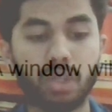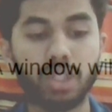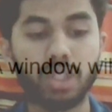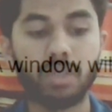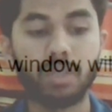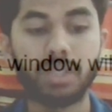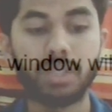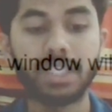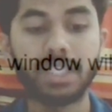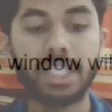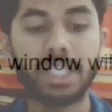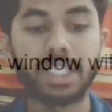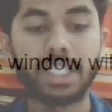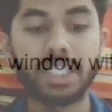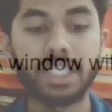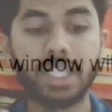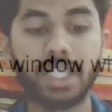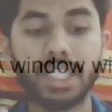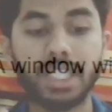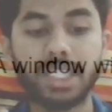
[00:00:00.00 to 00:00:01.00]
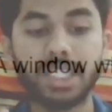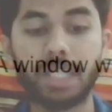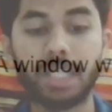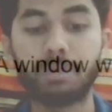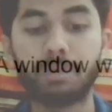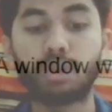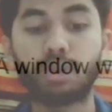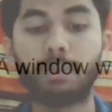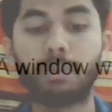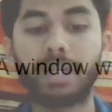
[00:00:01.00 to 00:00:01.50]
question which is illustrated
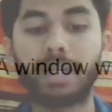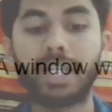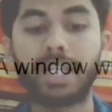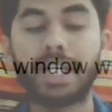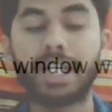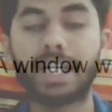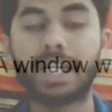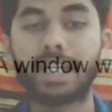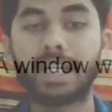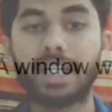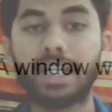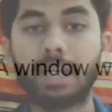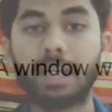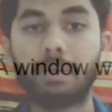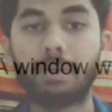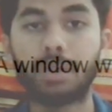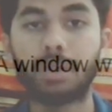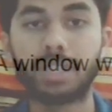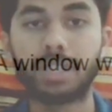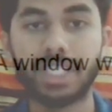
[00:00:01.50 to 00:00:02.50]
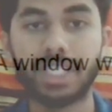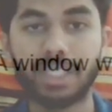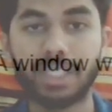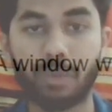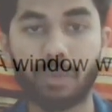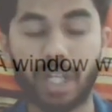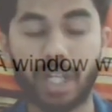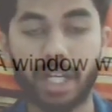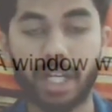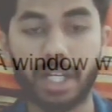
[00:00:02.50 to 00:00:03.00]
steps to build the data table
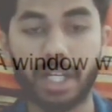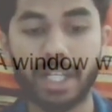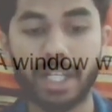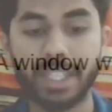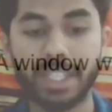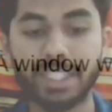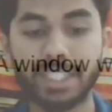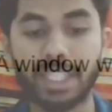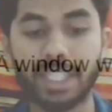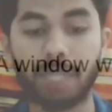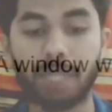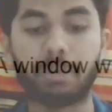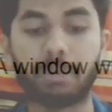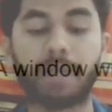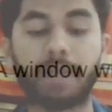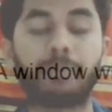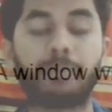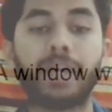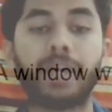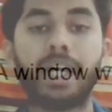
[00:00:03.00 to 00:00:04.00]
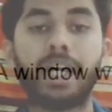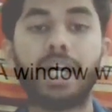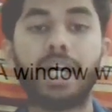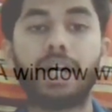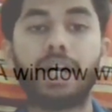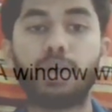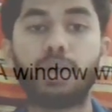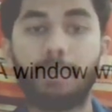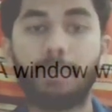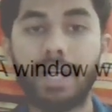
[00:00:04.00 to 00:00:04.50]
using data scraping
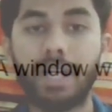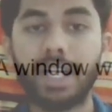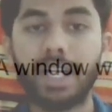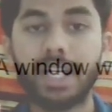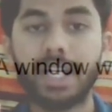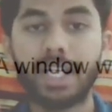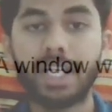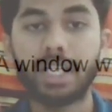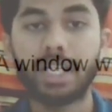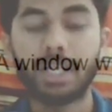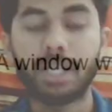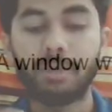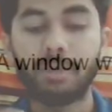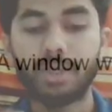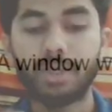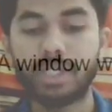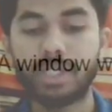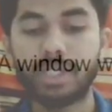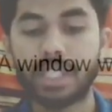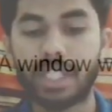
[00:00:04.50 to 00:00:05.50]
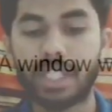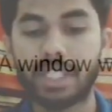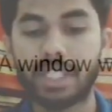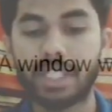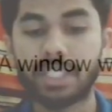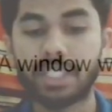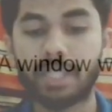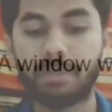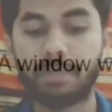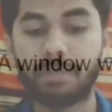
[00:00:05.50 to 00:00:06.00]
to build a data table using
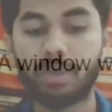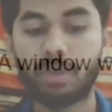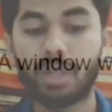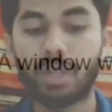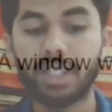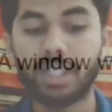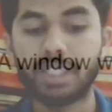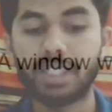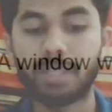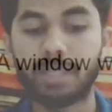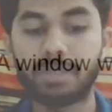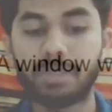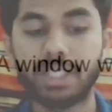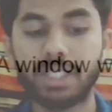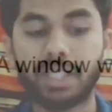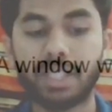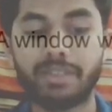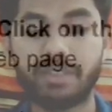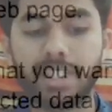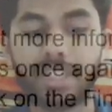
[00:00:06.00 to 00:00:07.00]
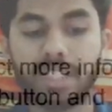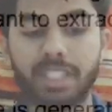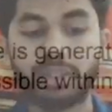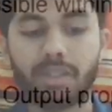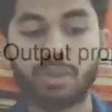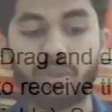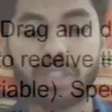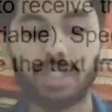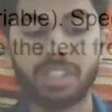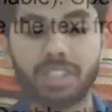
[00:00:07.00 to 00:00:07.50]
data scraping what are the steps is i've just
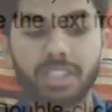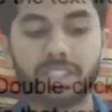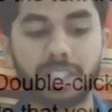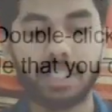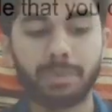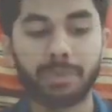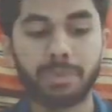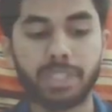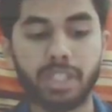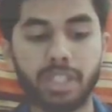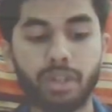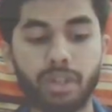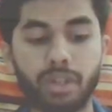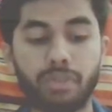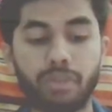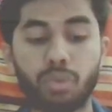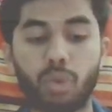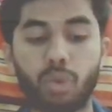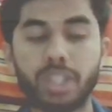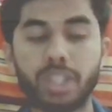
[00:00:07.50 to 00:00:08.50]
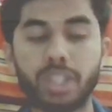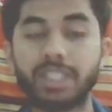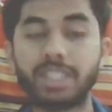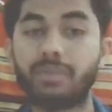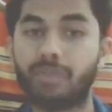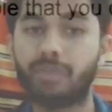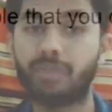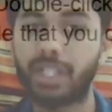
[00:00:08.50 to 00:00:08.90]
included the steps here you have to watch the